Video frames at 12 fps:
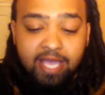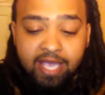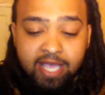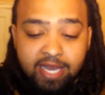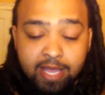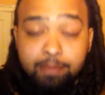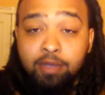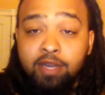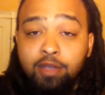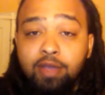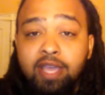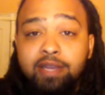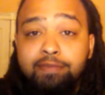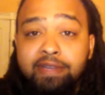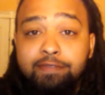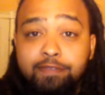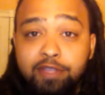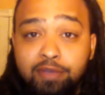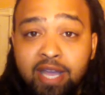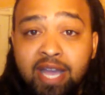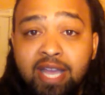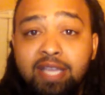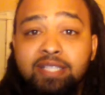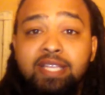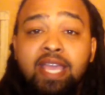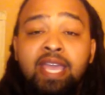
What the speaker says: and I'm gonna go ahead and read it for you guys,